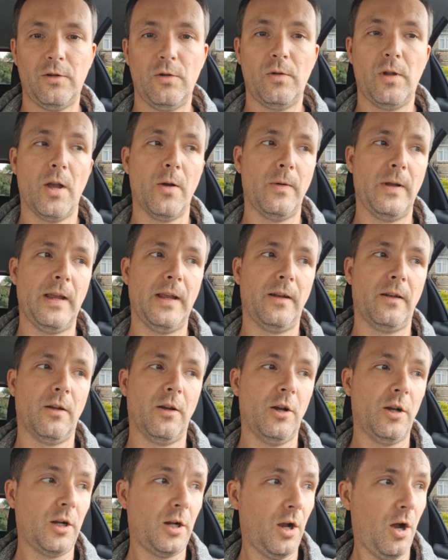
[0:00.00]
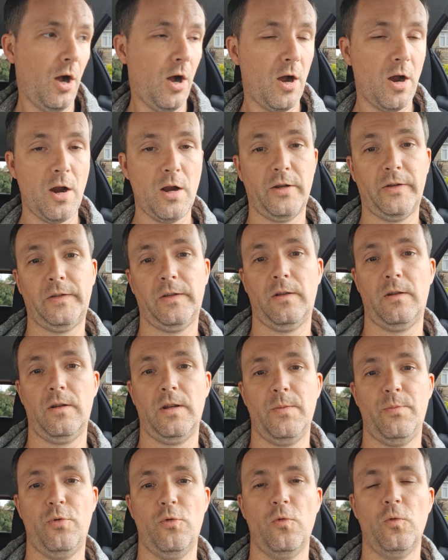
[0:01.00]
you go in, a car
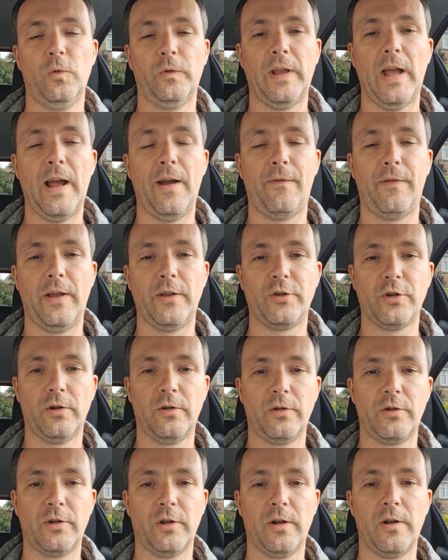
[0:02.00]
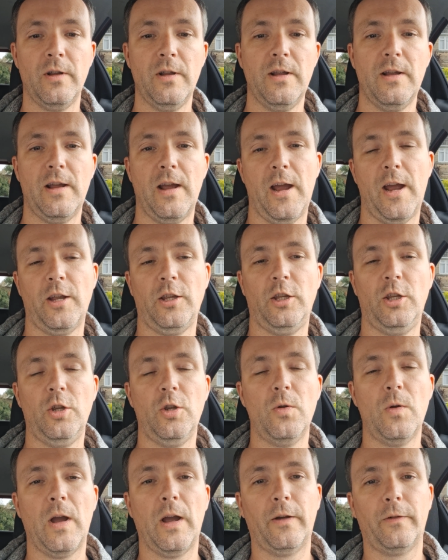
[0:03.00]
suddenly pulls out of that junction and
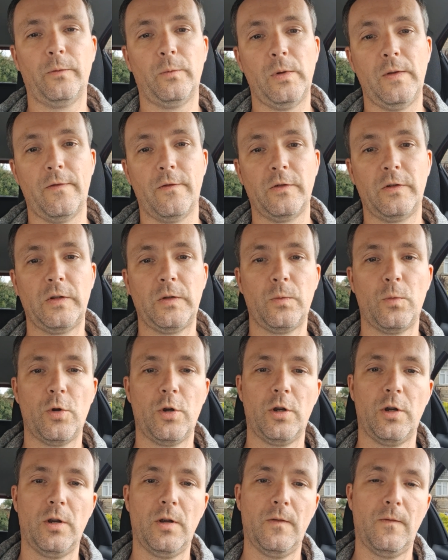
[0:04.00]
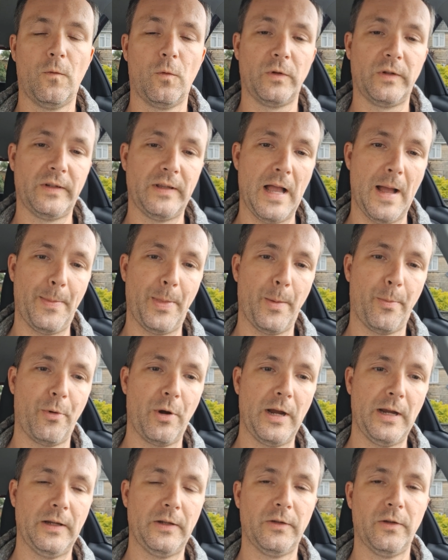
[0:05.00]
you have to either swerve or slam the
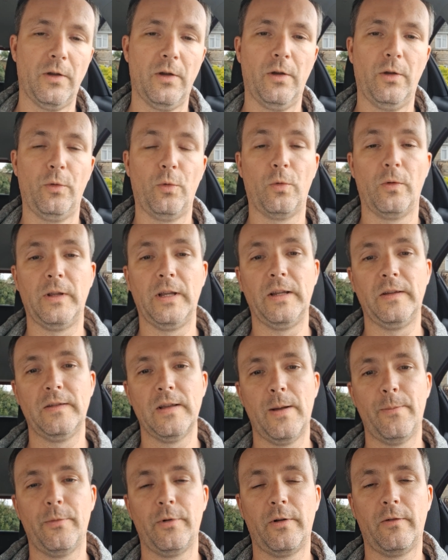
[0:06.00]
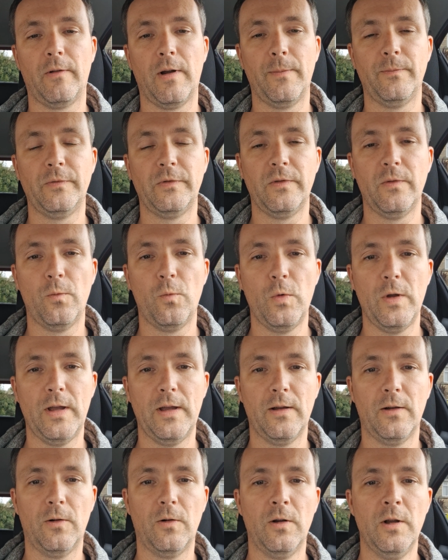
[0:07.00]
brakes on, or the examiner grabs the
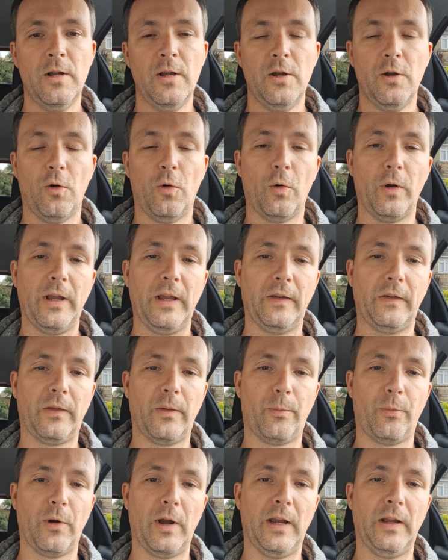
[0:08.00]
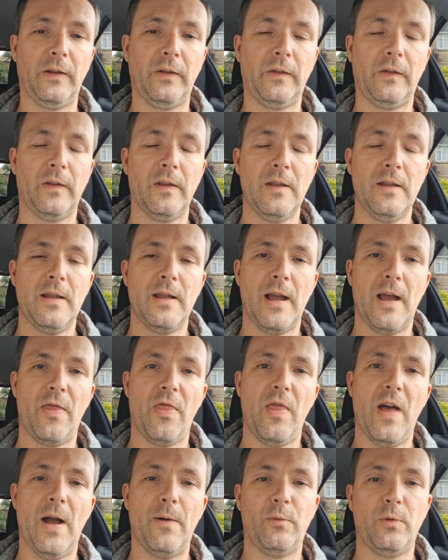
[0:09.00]
wheel or hits the brakes.
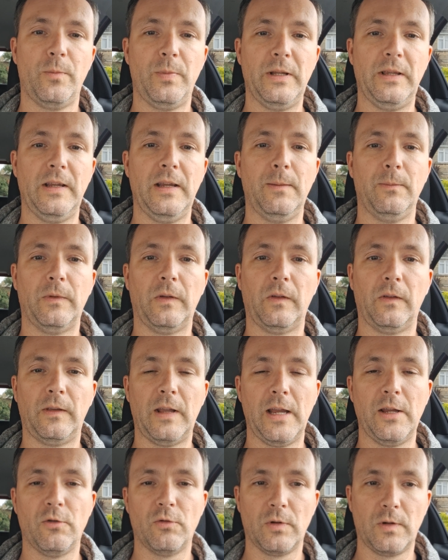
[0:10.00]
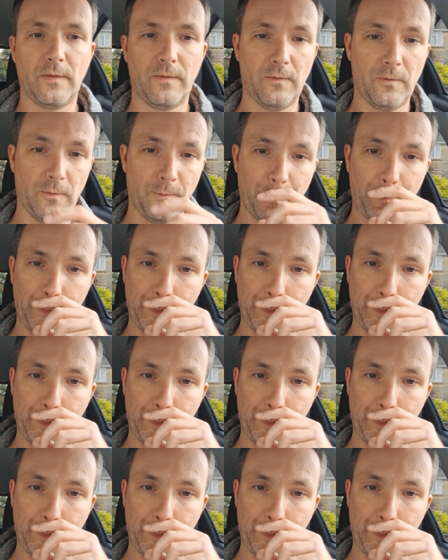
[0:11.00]
That would be deemed as a dangerous fault.